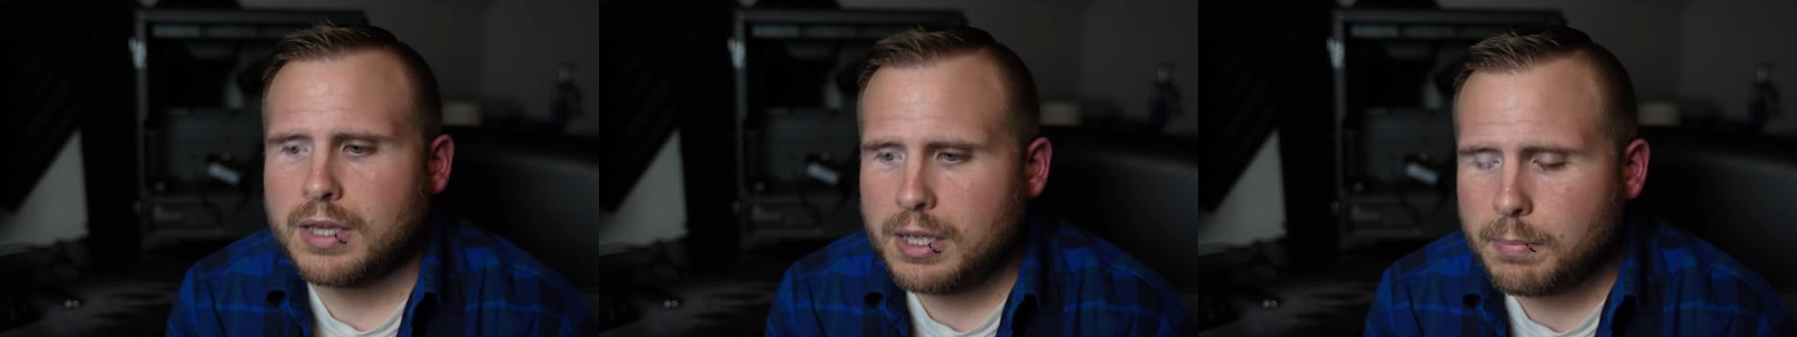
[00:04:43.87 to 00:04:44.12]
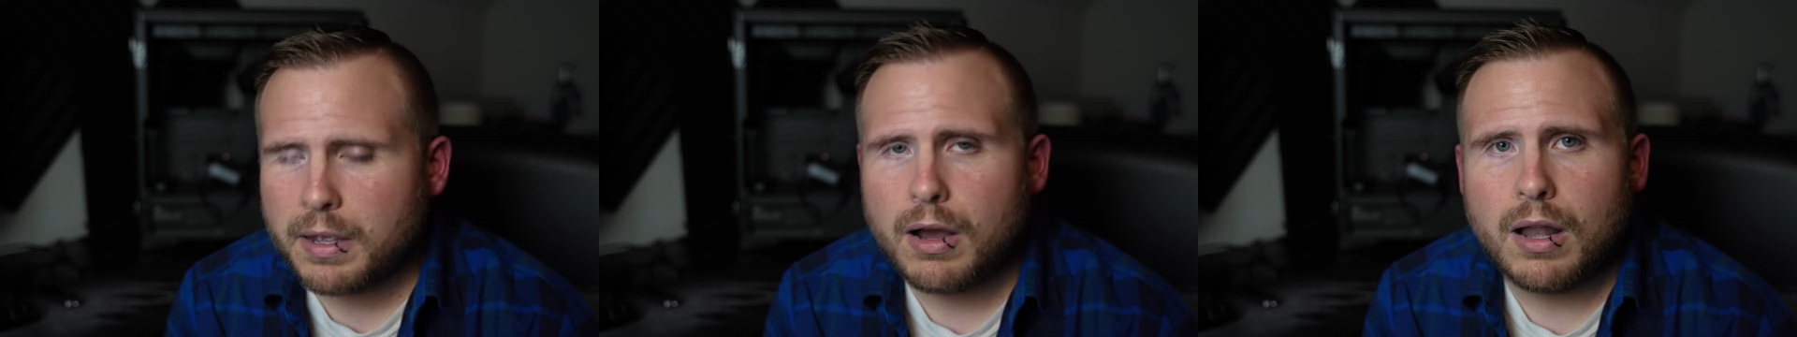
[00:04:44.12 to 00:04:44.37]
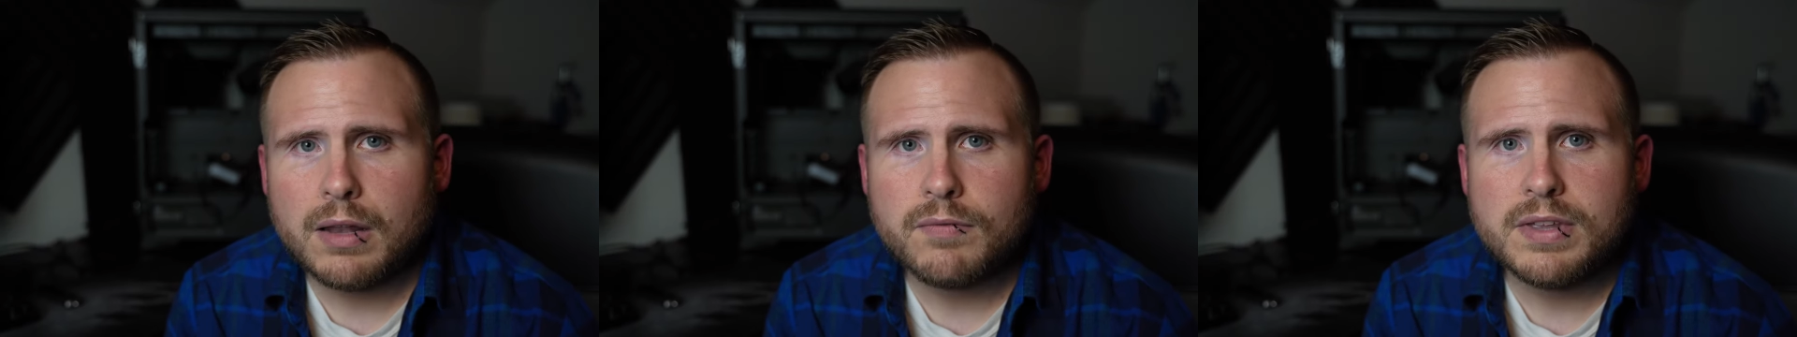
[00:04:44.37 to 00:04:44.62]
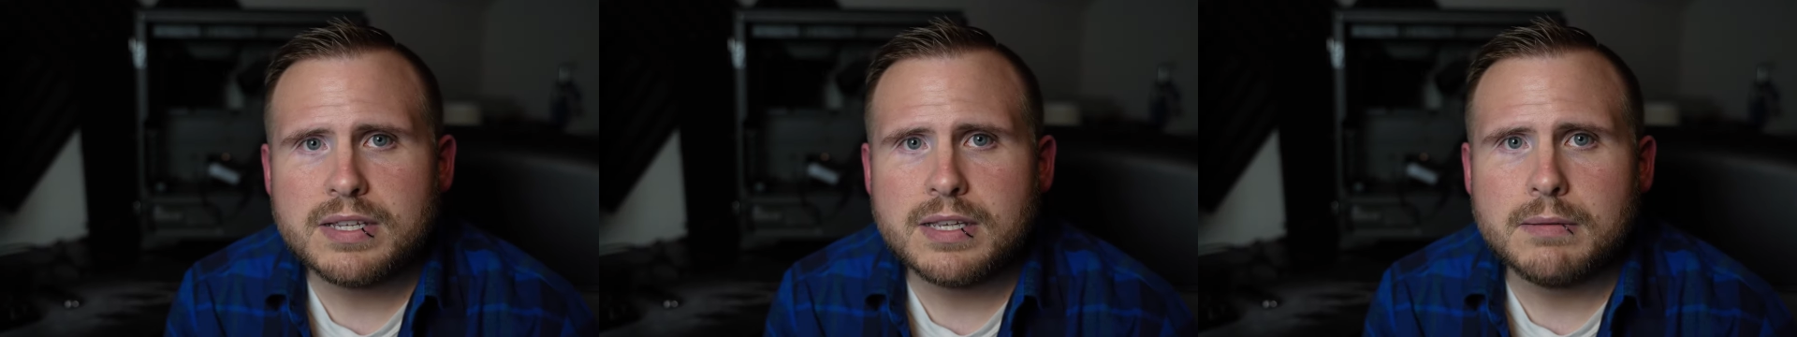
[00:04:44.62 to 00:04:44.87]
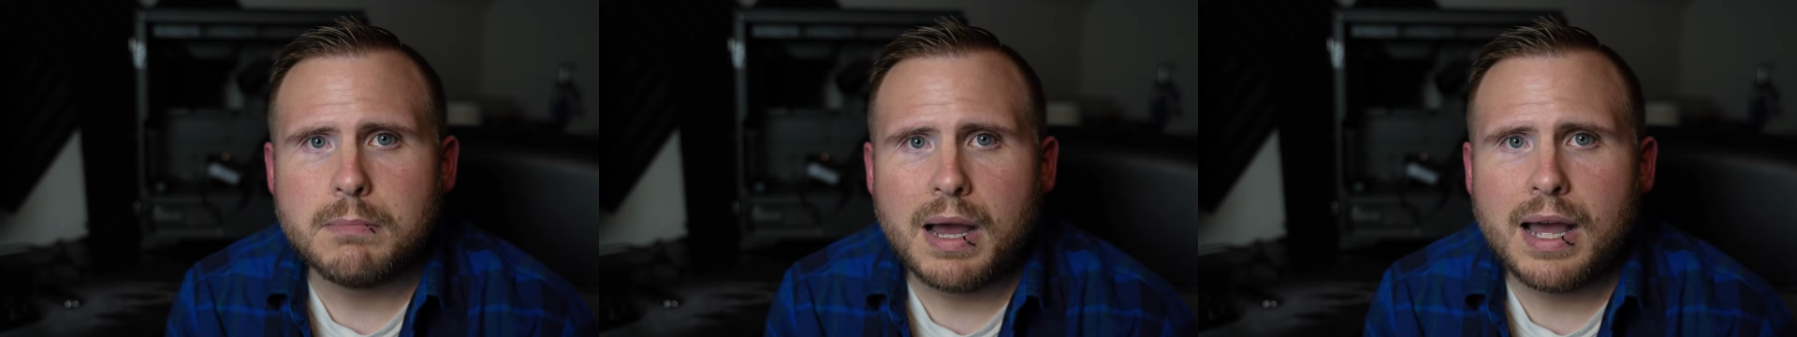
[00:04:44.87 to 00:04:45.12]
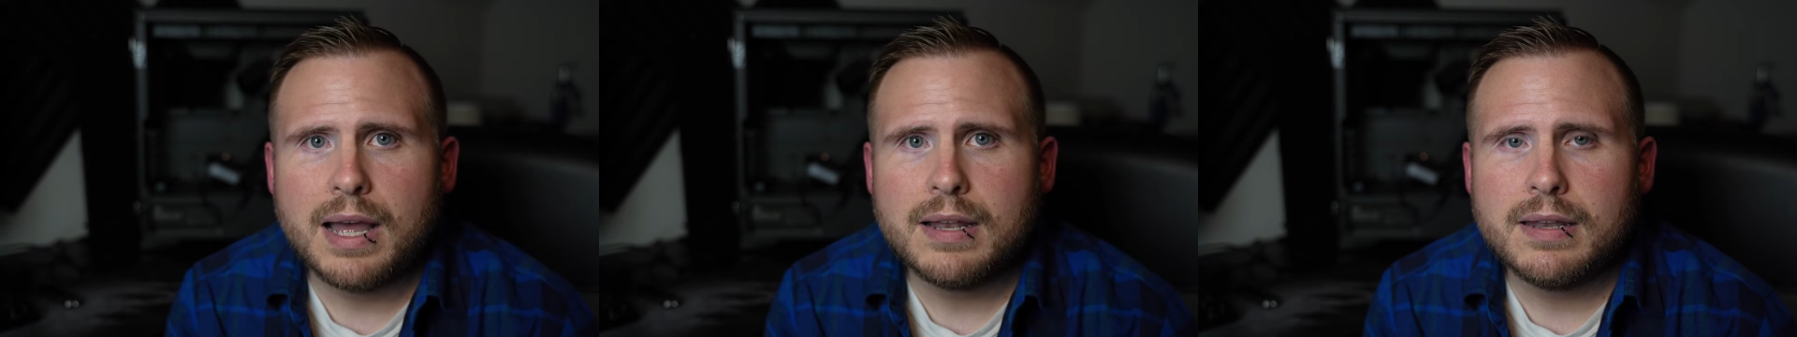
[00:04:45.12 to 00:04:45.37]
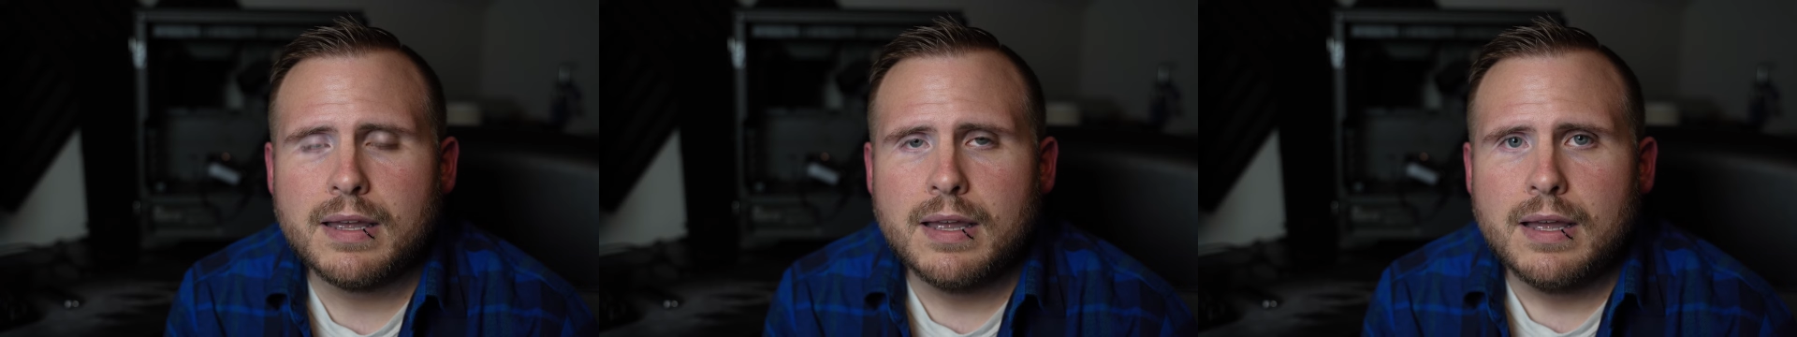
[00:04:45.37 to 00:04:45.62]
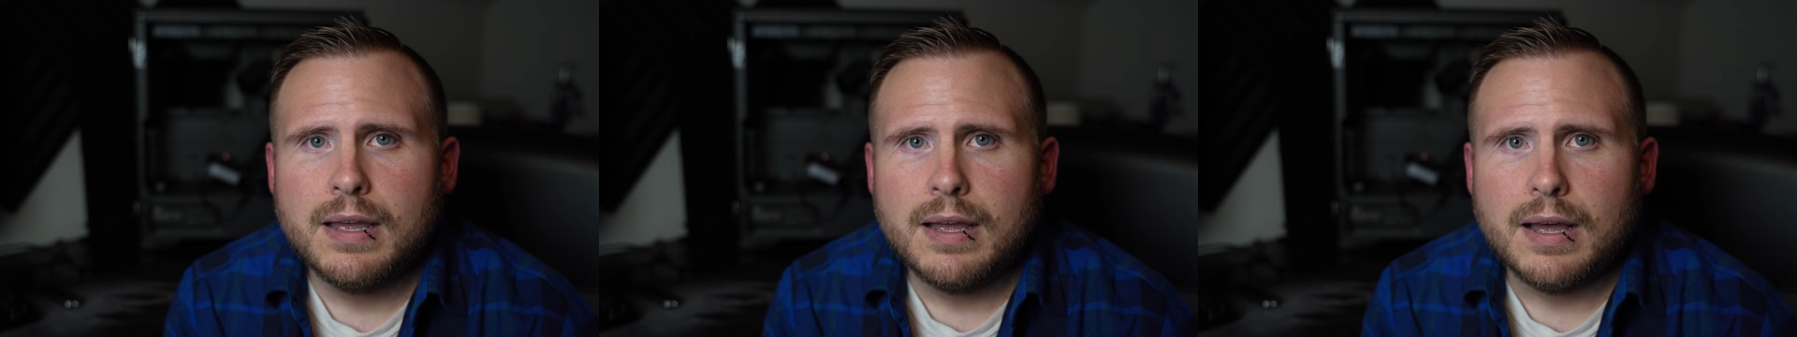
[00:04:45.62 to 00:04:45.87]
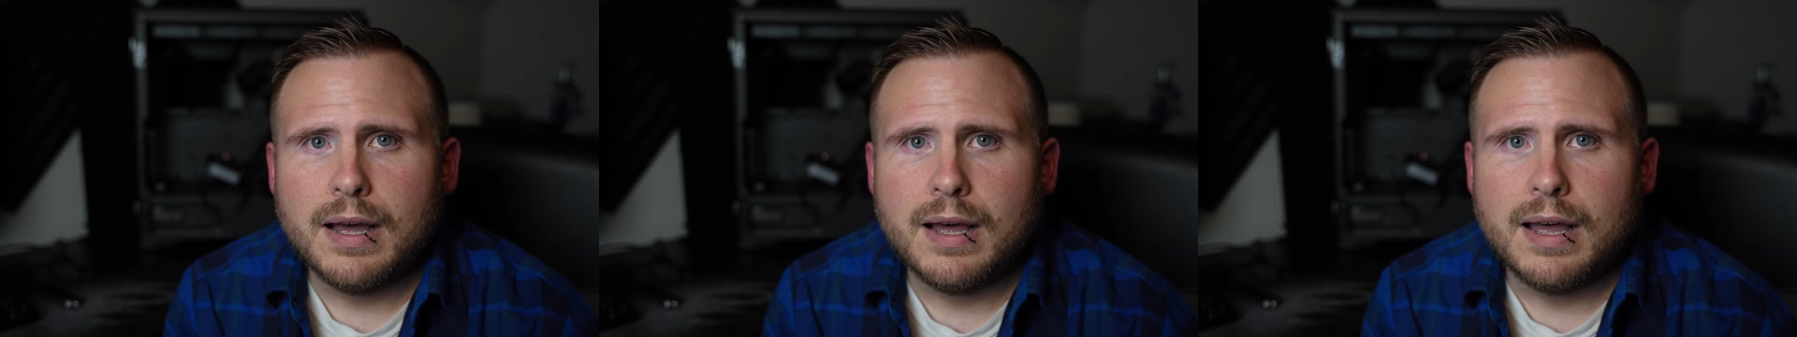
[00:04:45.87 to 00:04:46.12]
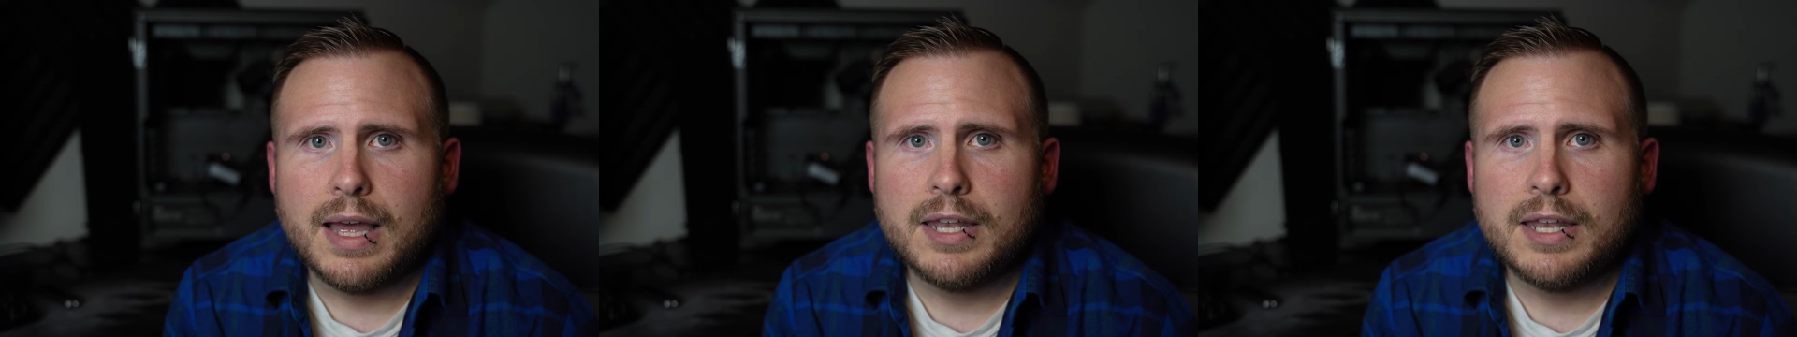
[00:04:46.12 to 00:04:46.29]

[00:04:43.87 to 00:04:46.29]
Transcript: Keeping all of this in mind uh,